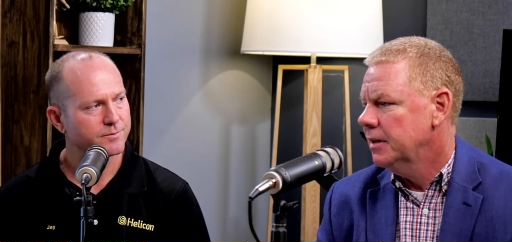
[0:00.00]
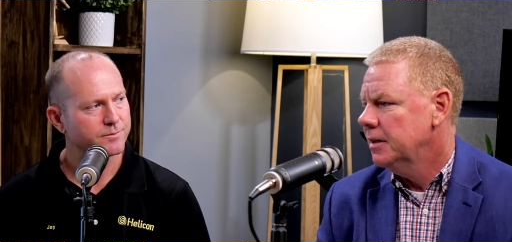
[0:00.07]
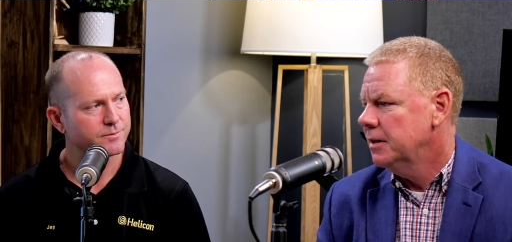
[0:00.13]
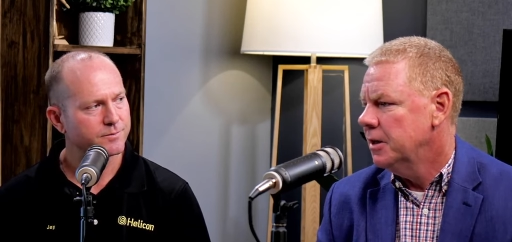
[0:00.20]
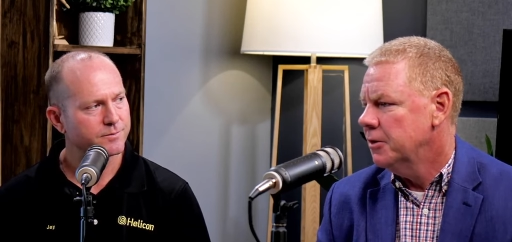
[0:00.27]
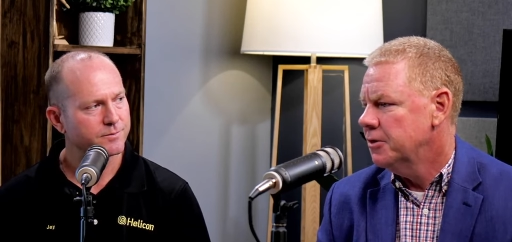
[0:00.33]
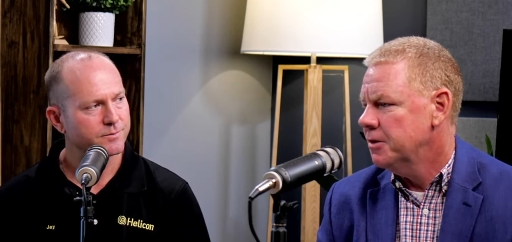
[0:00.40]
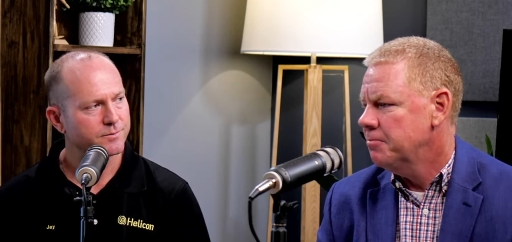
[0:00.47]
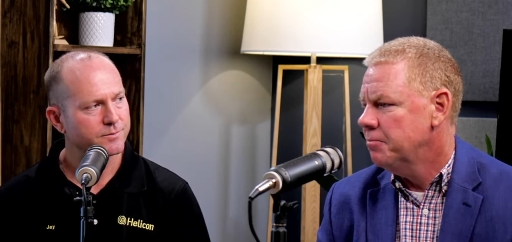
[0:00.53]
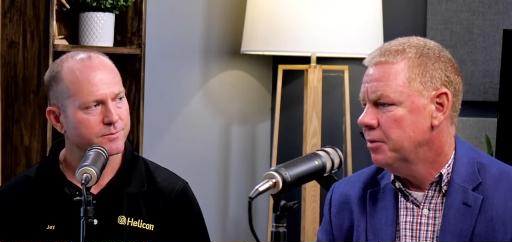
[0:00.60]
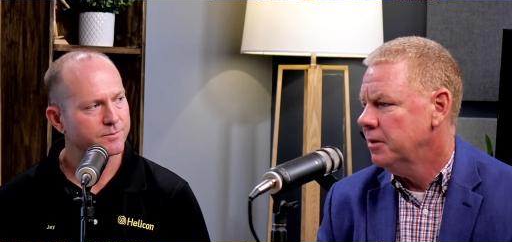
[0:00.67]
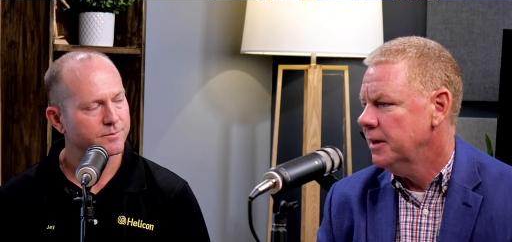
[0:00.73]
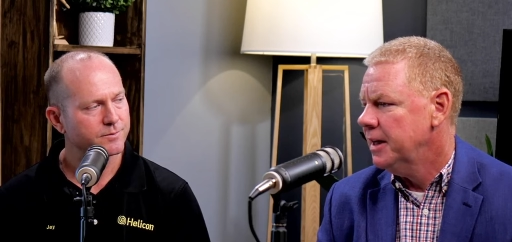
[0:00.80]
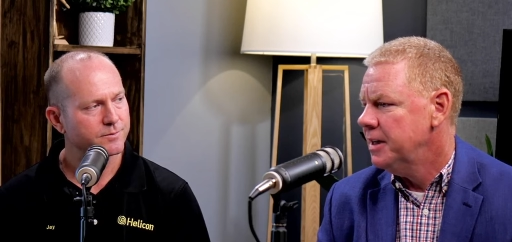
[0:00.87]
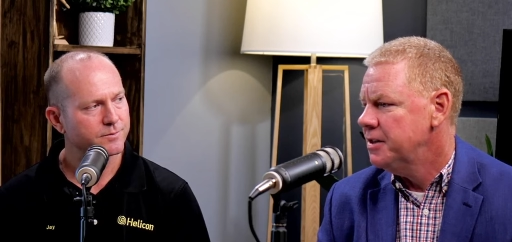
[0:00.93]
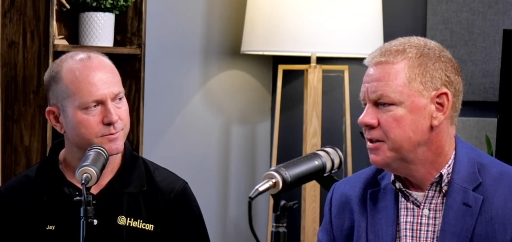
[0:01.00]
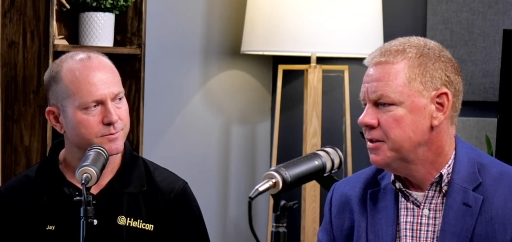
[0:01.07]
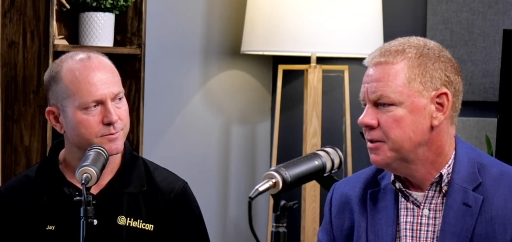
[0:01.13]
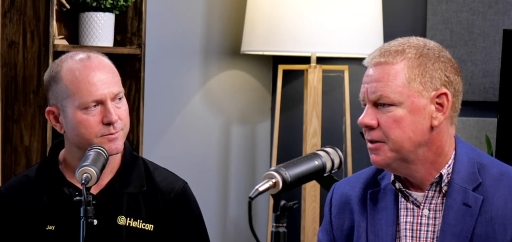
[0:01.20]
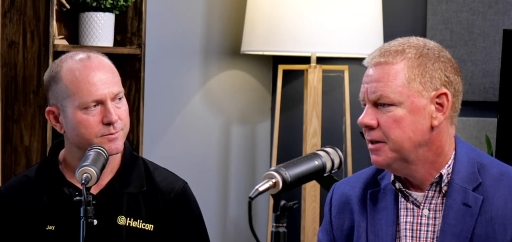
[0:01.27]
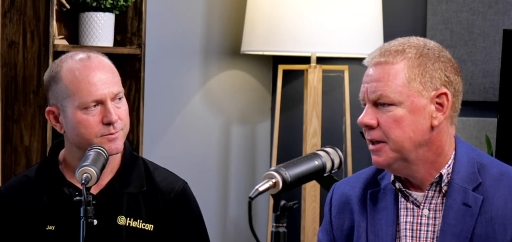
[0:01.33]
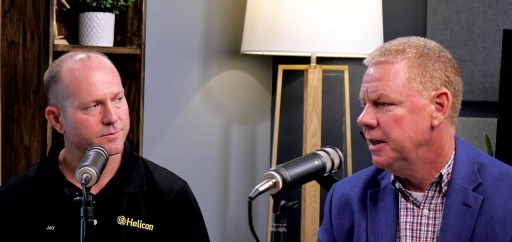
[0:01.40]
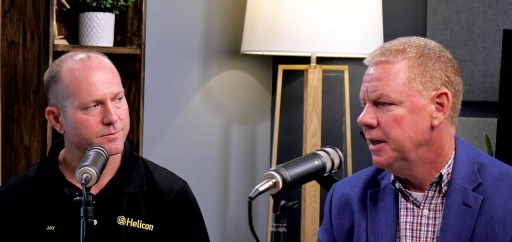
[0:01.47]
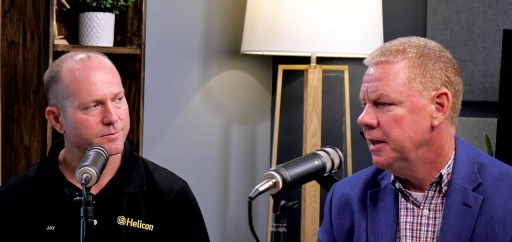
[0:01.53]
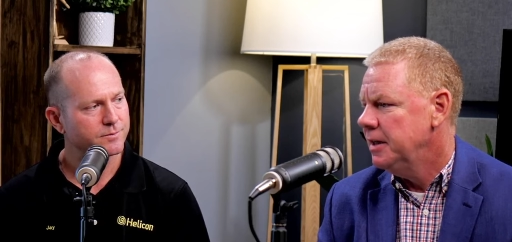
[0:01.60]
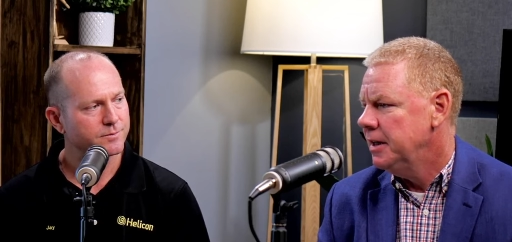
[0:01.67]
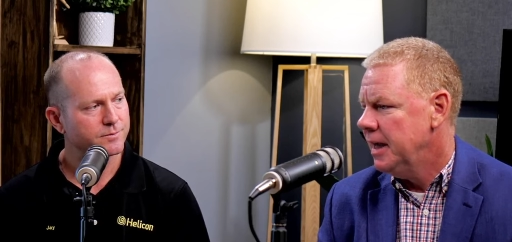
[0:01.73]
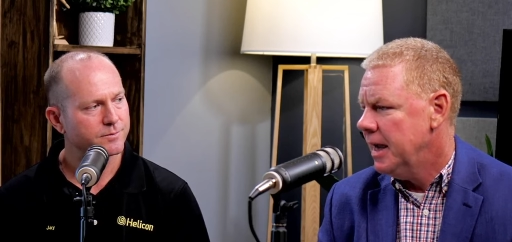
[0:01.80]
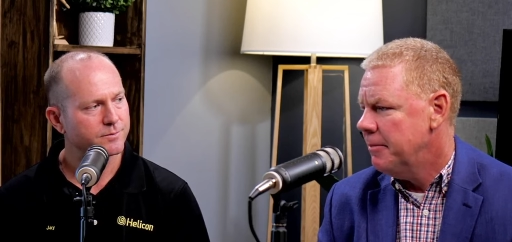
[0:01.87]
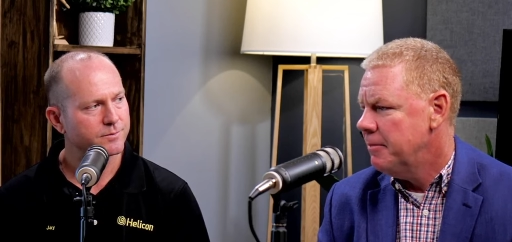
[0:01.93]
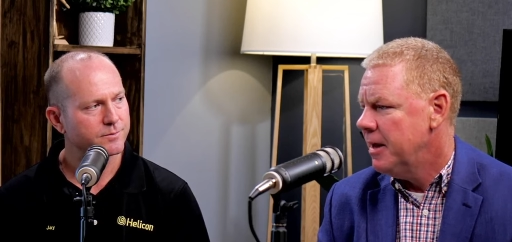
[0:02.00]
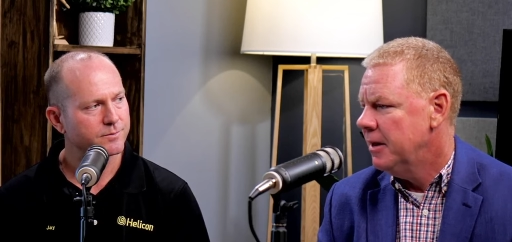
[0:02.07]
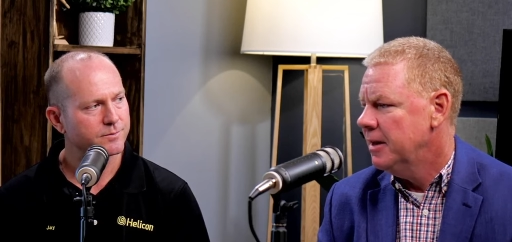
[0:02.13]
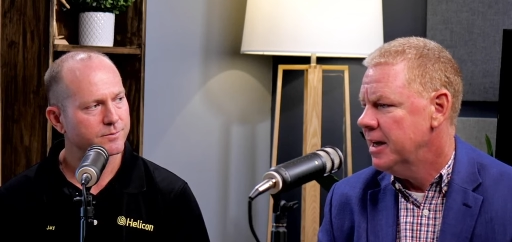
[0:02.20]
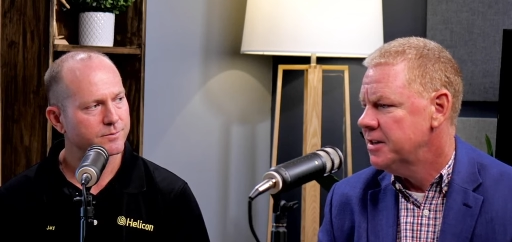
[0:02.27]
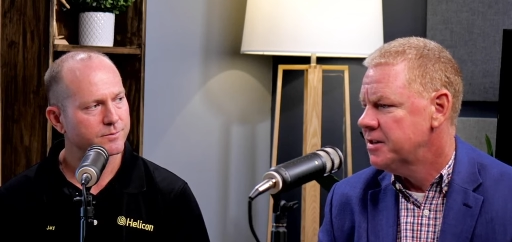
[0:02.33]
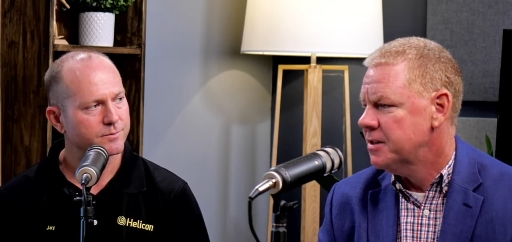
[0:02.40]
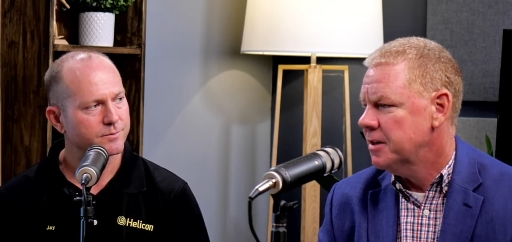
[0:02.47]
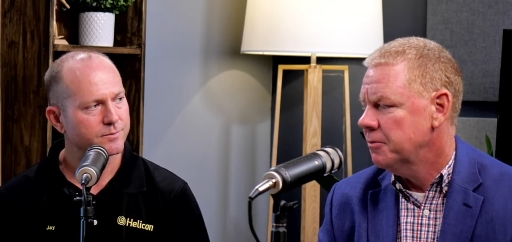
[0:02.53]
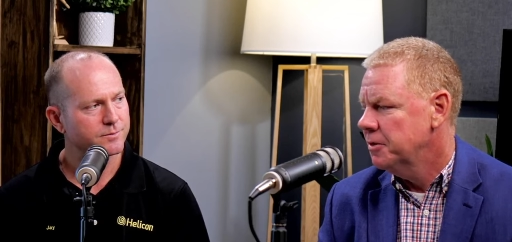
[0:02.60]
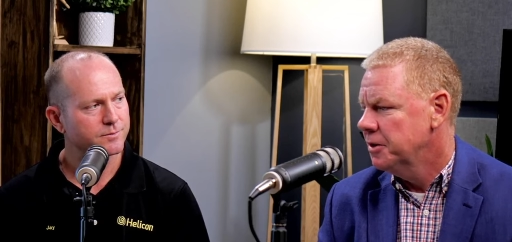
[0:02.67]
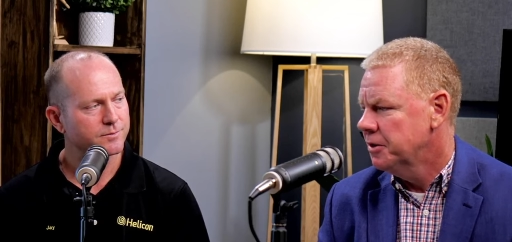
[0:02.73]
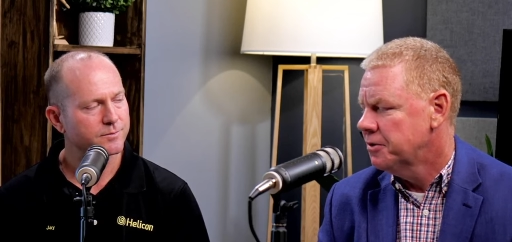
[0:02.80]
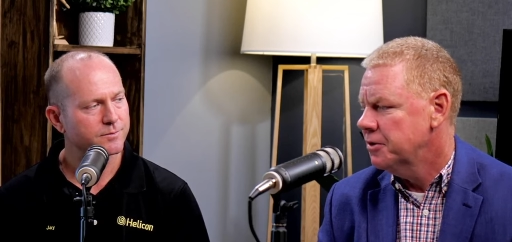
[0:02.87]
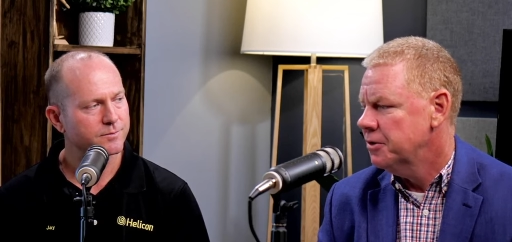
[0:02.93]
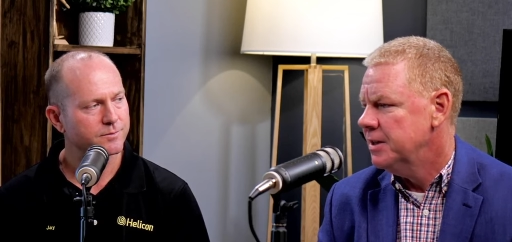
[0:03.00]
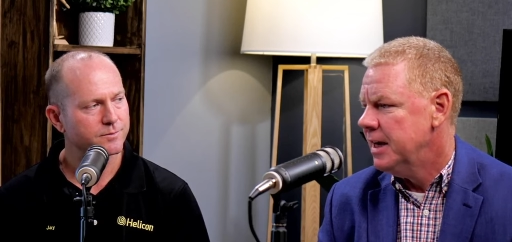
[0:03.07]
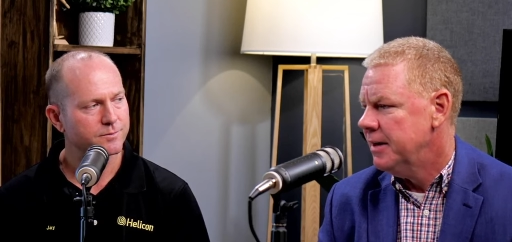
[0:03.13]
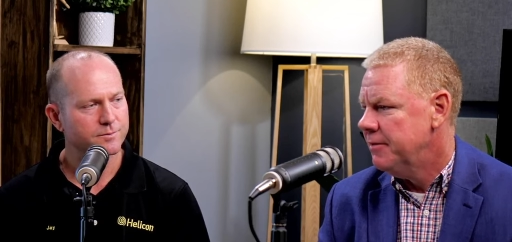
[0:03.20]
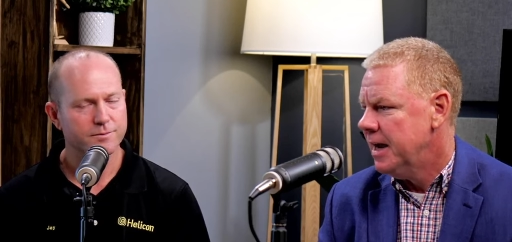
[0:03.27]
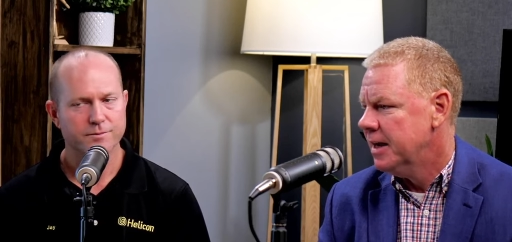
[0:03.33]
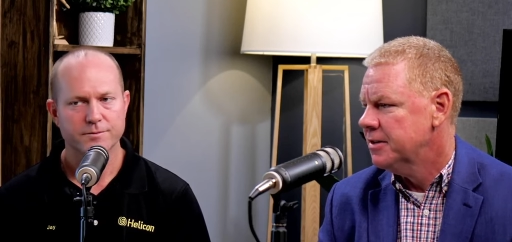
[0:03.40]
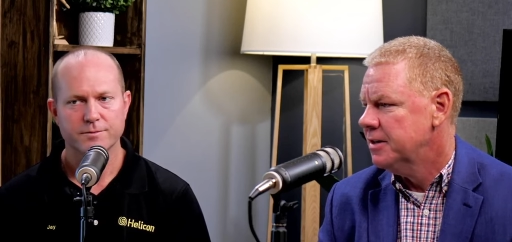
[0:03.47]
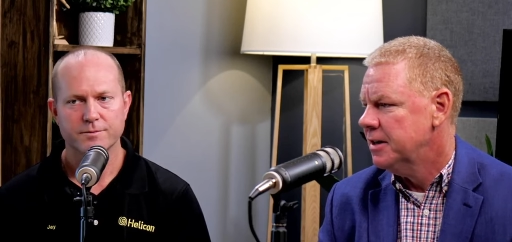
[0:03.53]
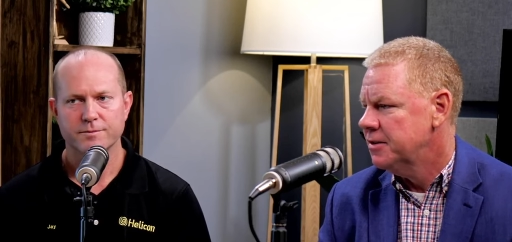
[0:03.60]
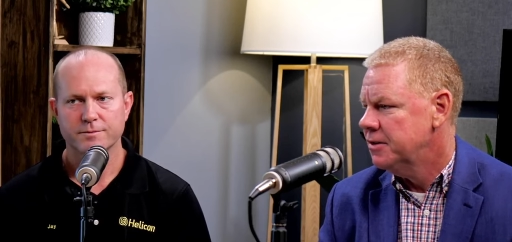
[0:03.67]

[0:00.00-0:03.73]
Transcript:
Speaker 1: there's a place in the MLS that realtors have access